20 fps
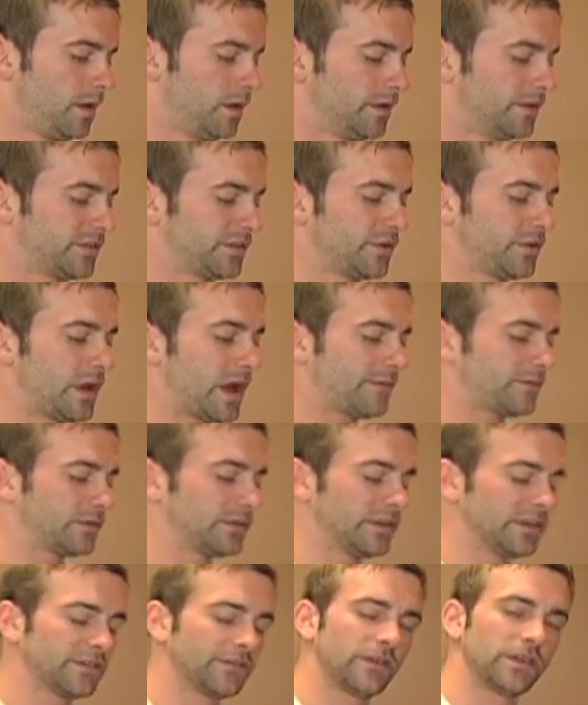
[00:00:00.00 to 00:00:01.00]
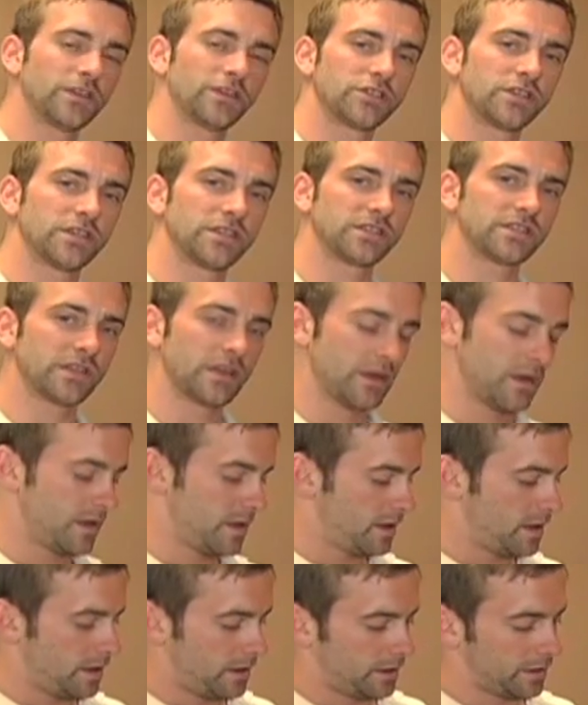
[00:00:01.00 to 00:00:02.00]
Soon after this finishes,
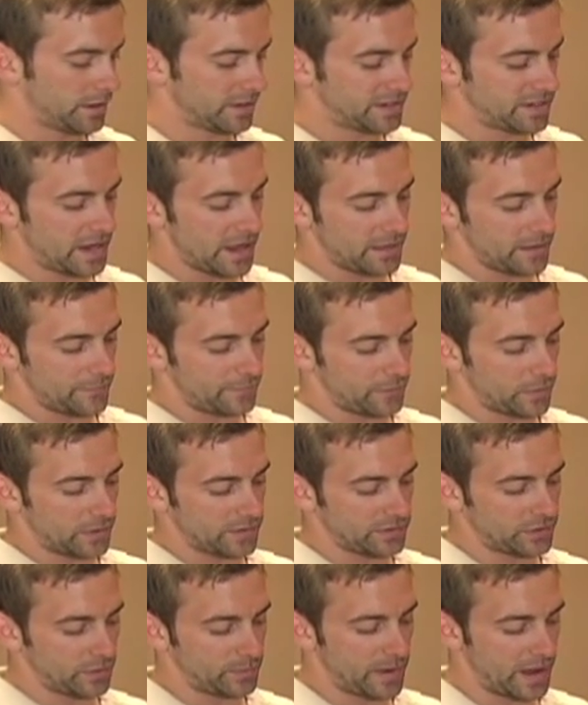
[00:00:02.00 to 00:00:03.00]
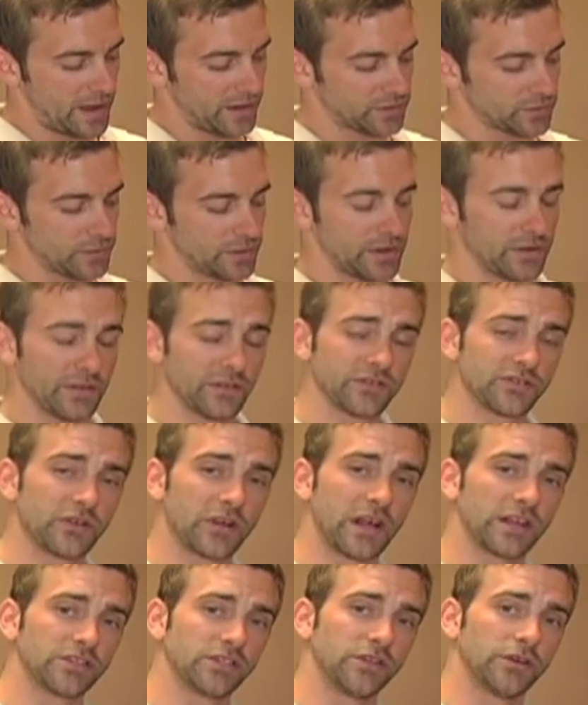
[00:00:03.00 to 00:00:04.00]
you're going to see how the front 2 pegs, where those are
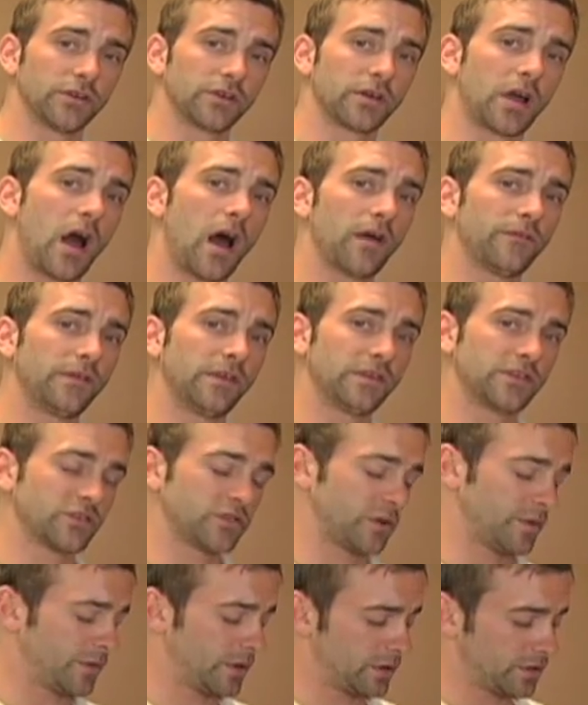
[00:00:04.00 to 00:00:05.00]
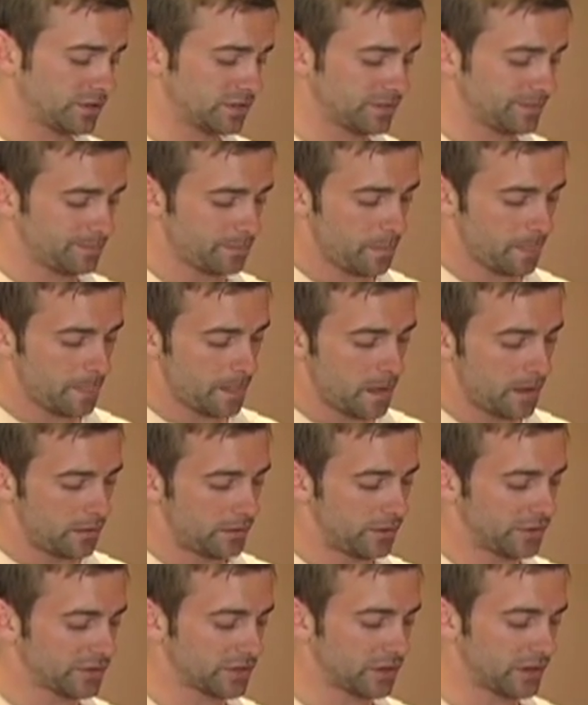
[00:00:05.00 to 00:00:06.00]
actually your coffee distributors.
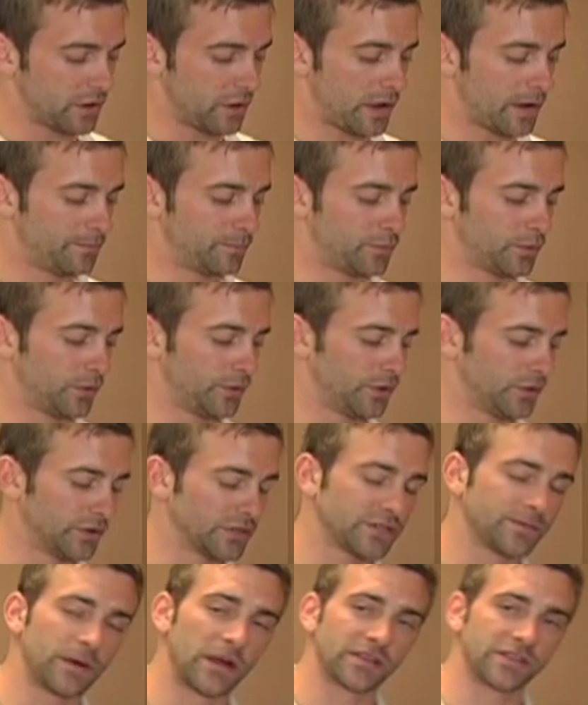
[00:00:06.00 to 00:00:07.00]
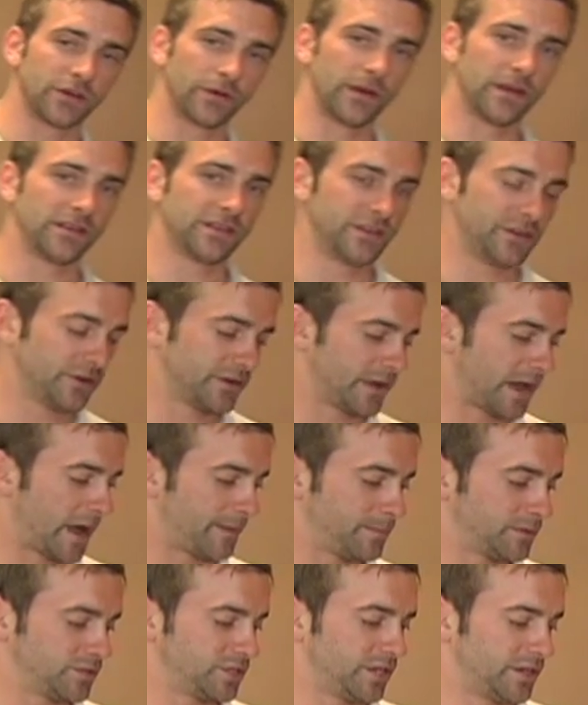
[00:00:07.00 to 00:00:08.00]
Those are going to go ahead and brew your espresso into your
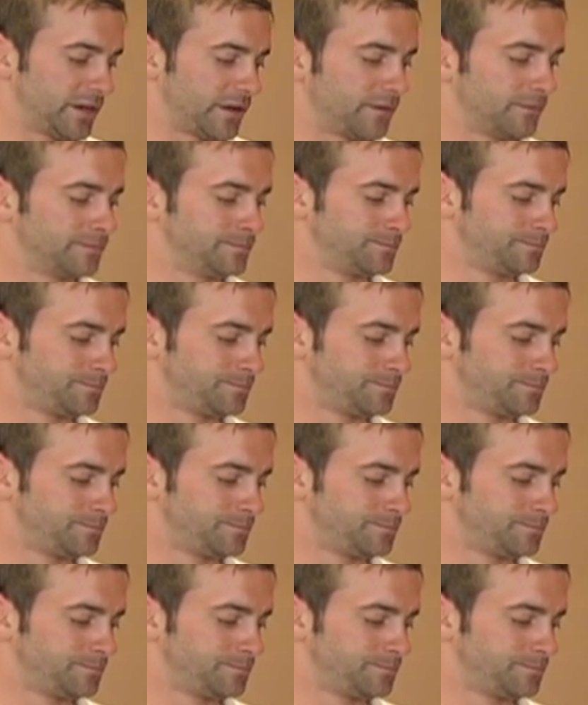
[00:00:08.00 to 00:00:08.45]
cappuccino.